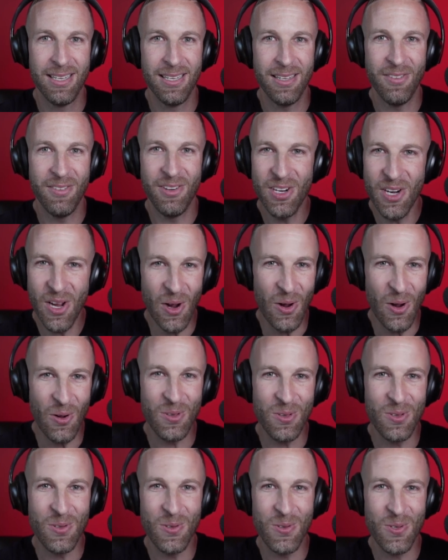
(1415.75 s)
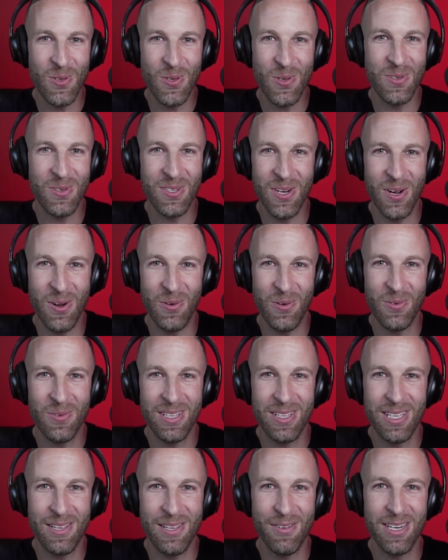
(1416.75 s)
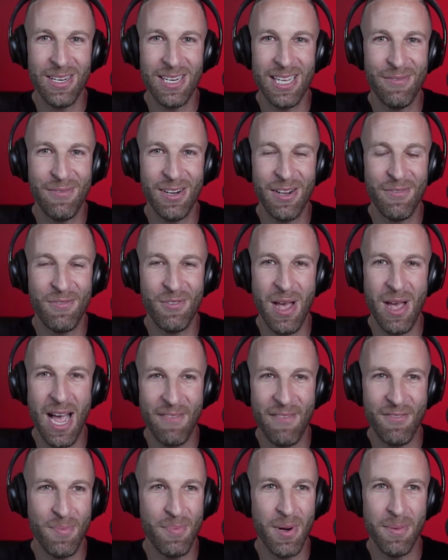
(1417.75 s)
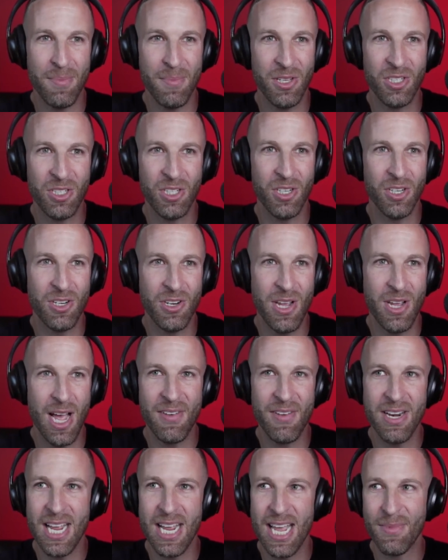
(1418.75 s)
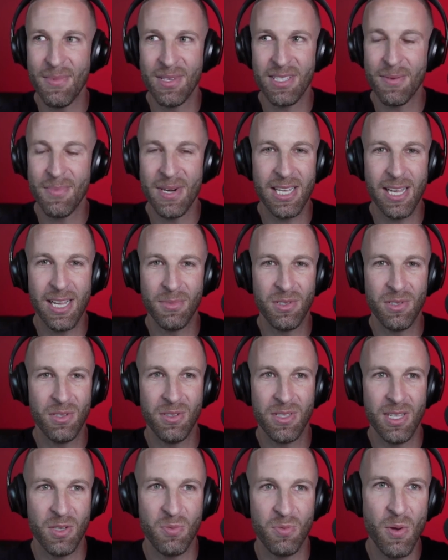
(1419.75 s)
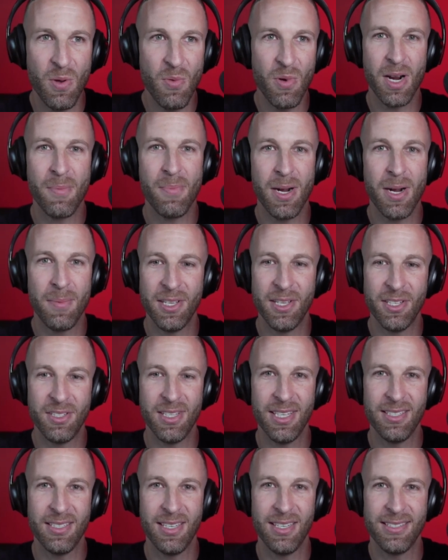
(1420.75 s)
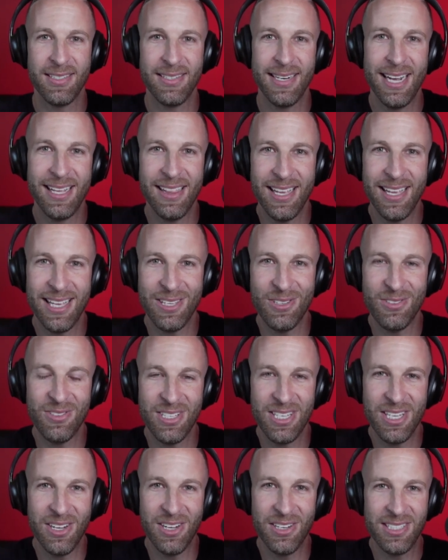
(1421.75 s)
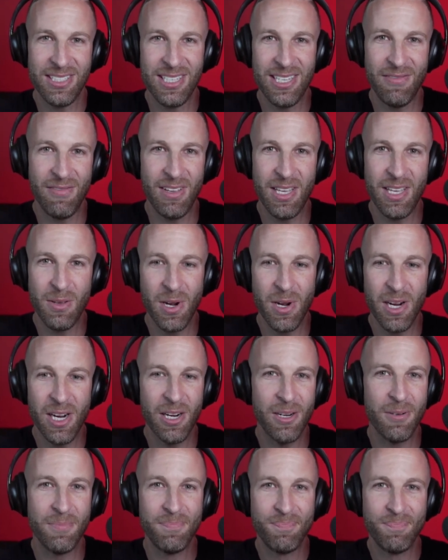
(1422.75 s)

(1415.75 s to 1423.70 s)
no, you, you don't. Yeah. Even, even if you have a publisher and you have a name and somebody comes to you and says, we want to publish this, it's not like you see on T V where